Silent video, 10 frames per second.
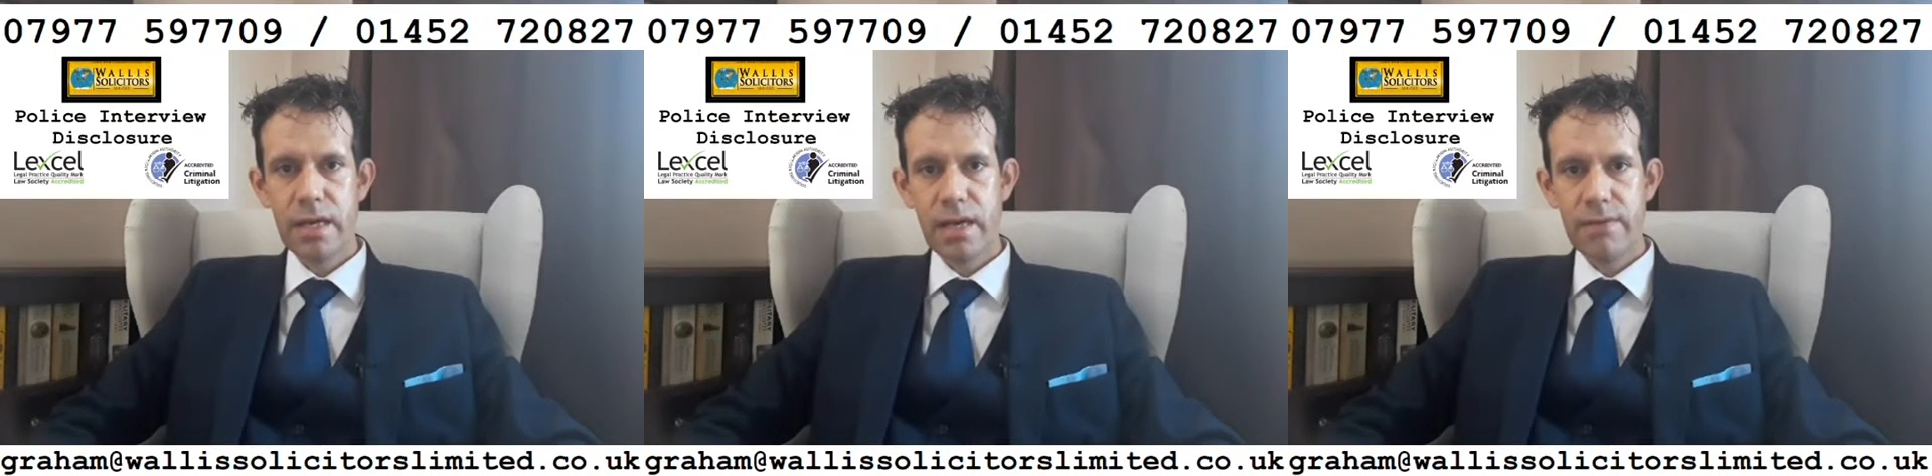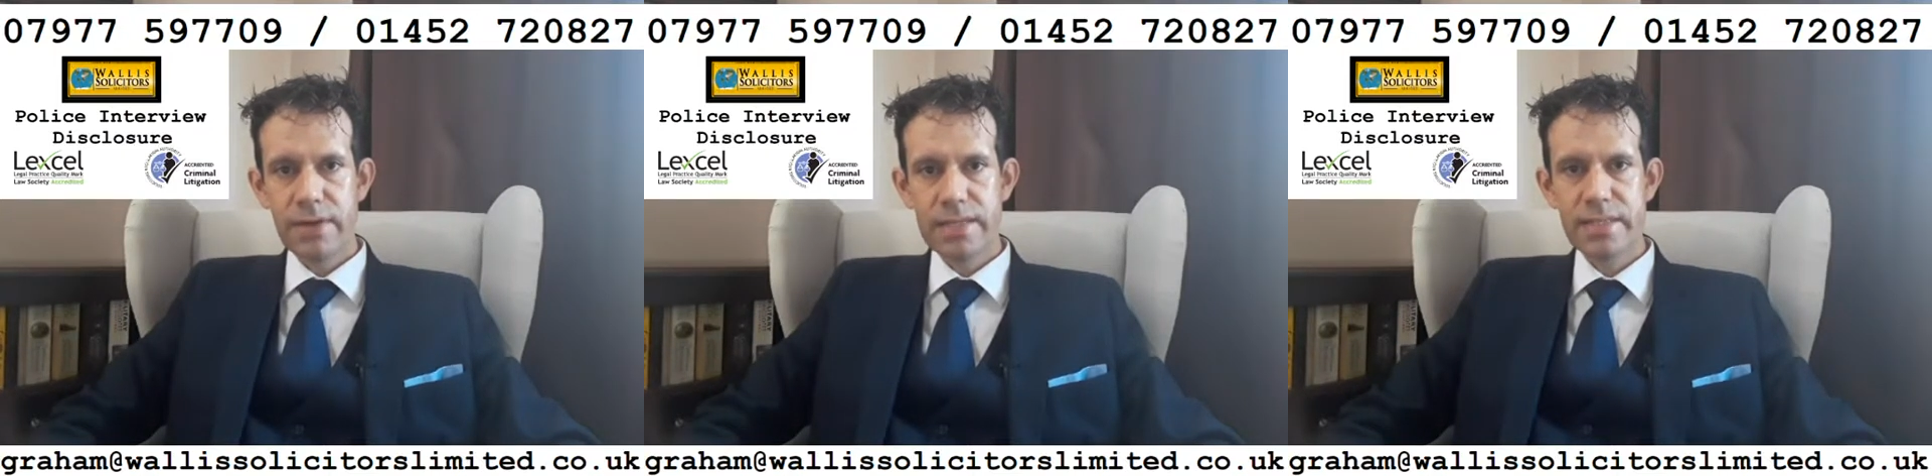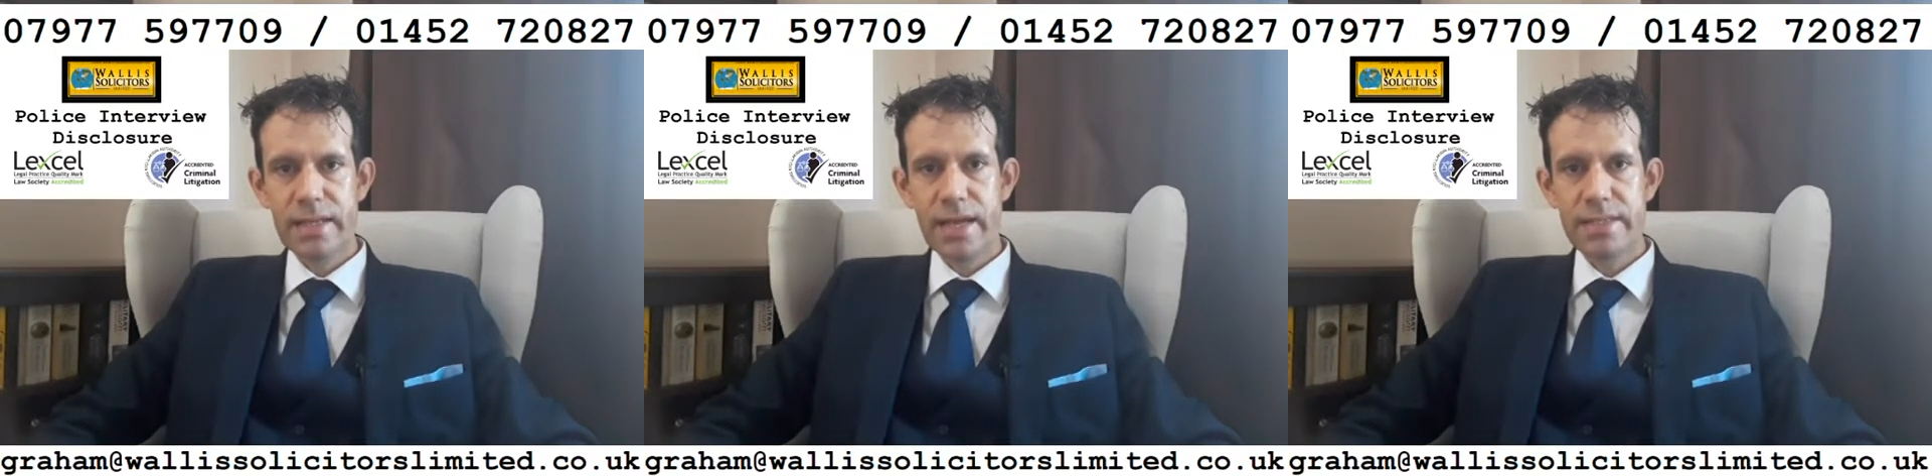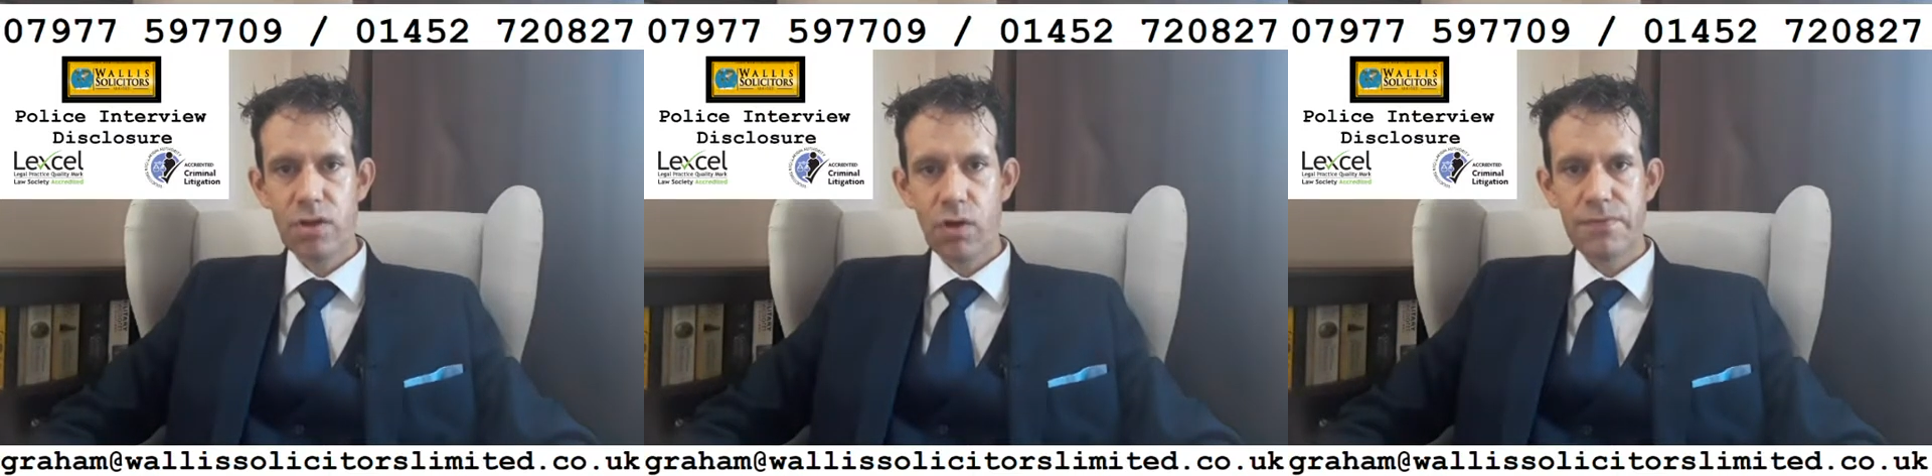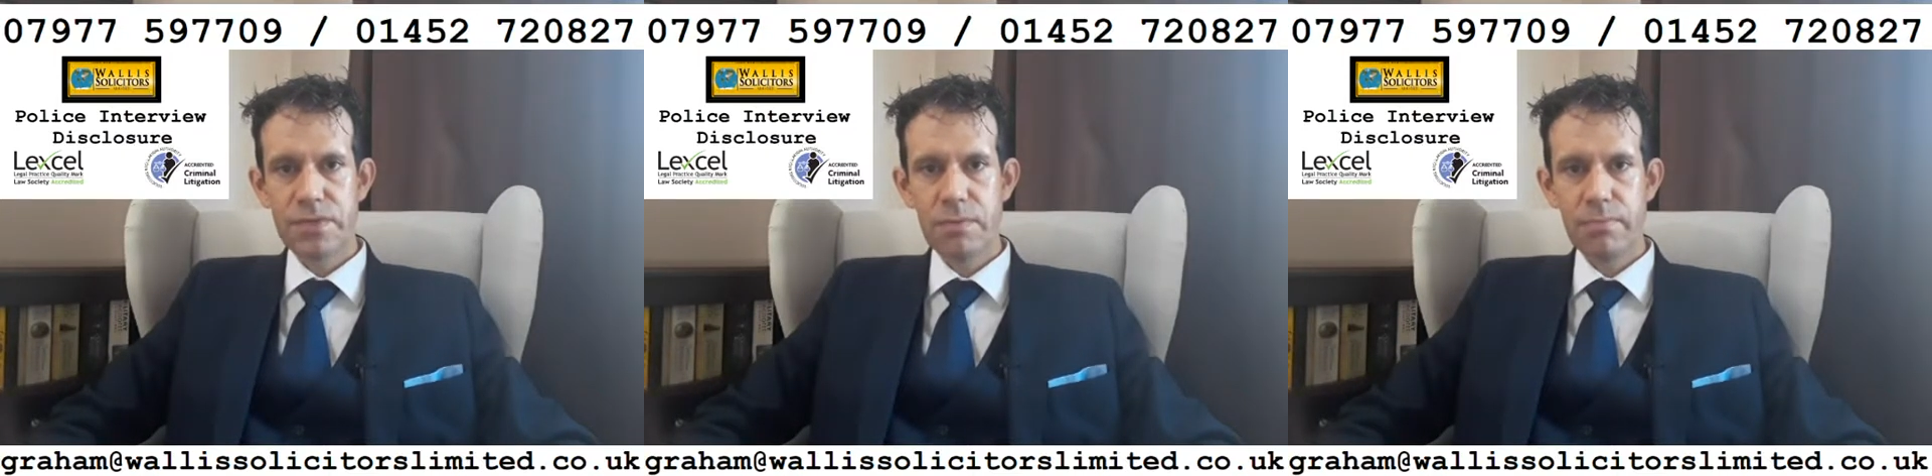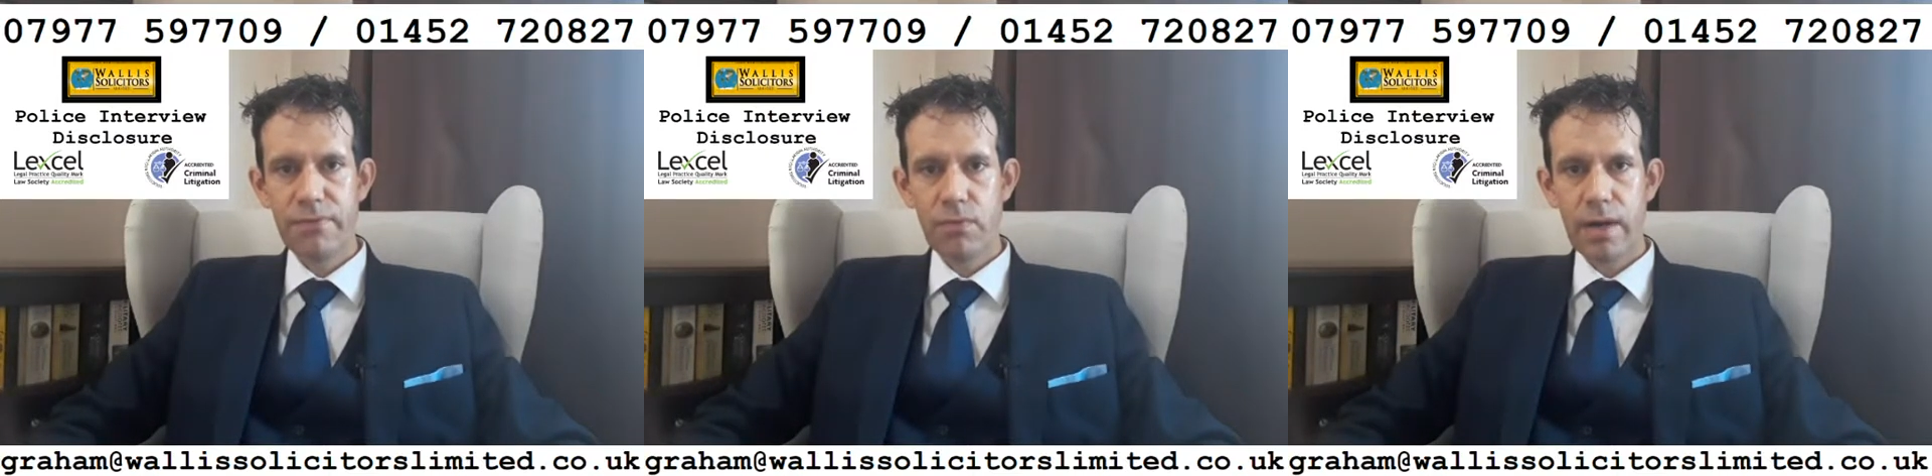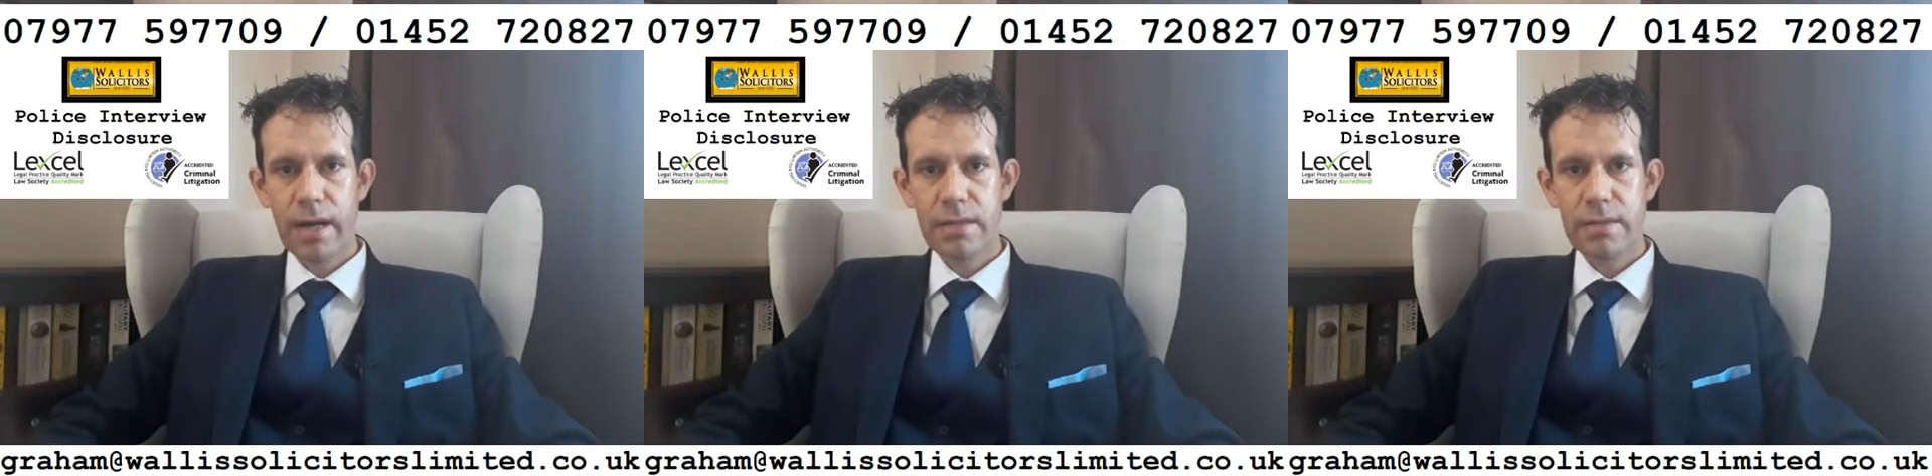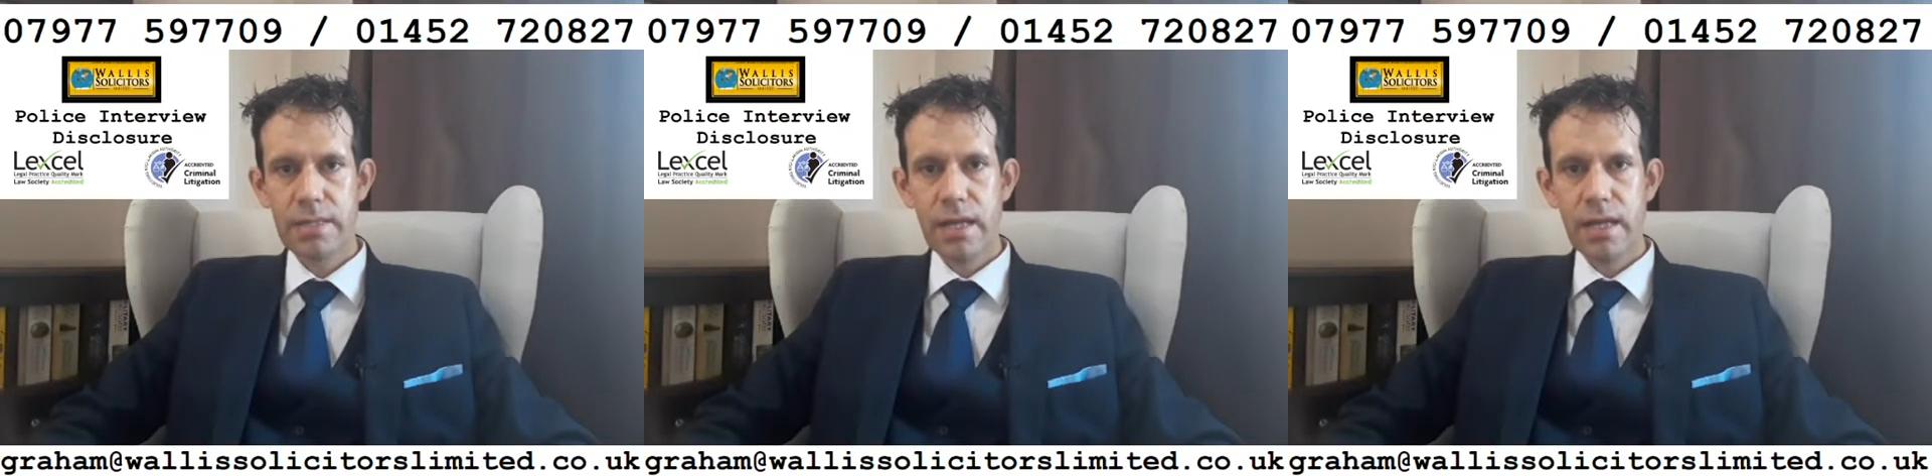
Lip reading: investigating officer beforehand,